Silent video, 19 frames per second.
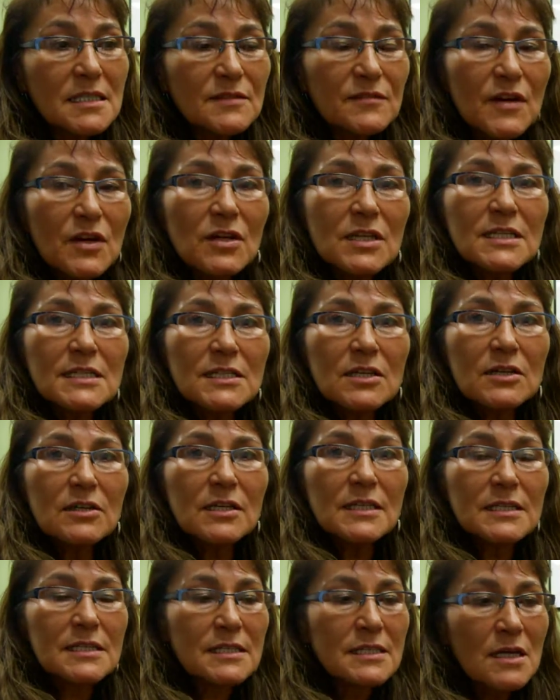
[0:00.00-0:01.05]
is very
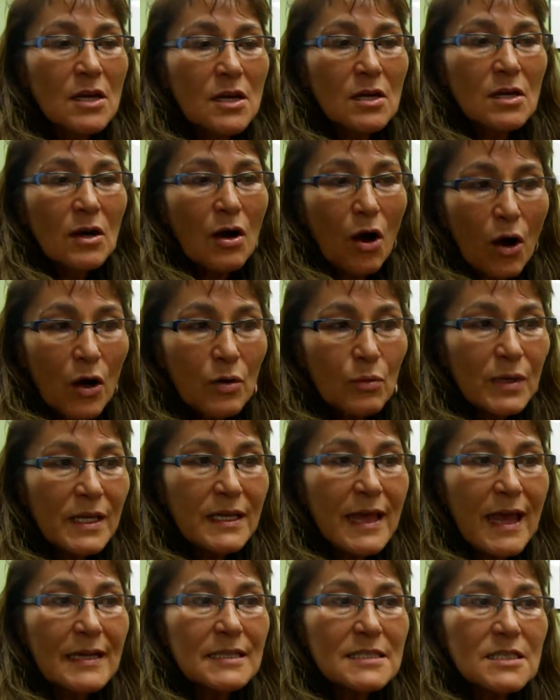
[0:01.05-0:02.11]
serious. Are we
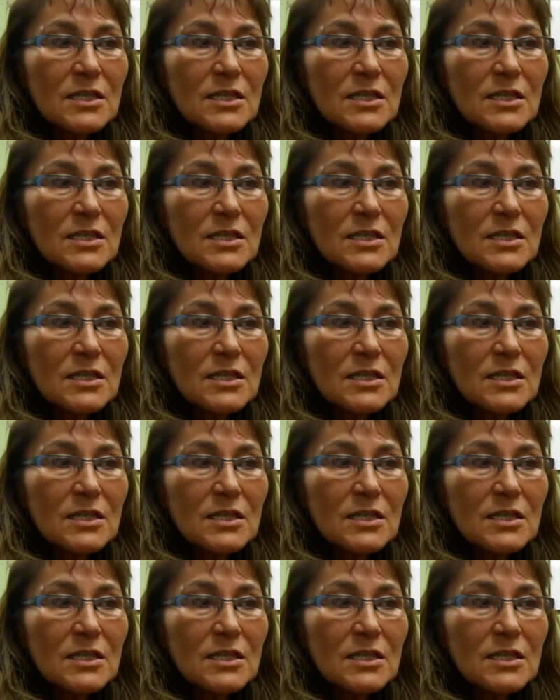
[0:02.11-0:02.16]
that